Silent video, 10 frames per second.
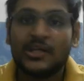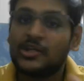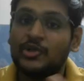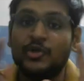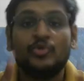
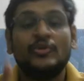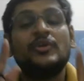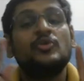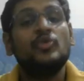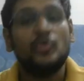you need
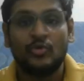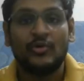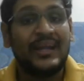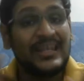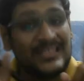to do,
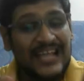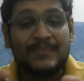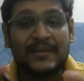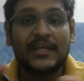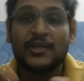it is
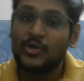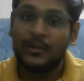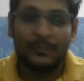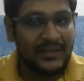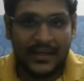expected to
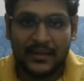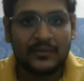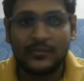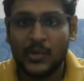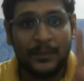complete that,
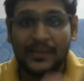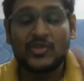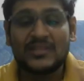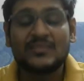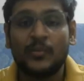okay, because
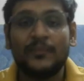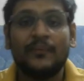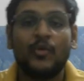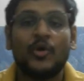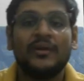it is
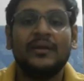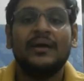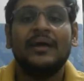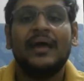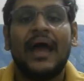important,
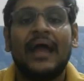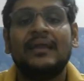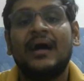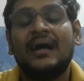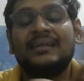and
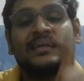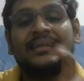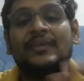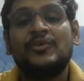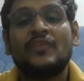other
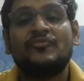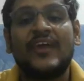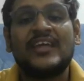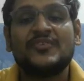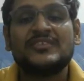than your
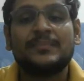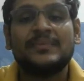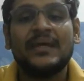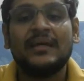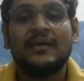phase 1
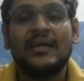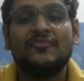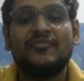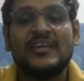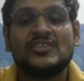subject, in
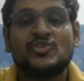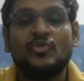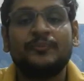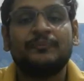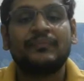phase 2,
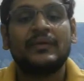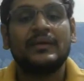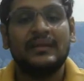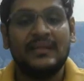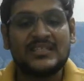
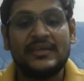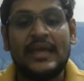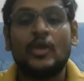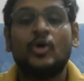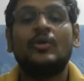this
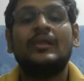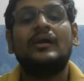yellow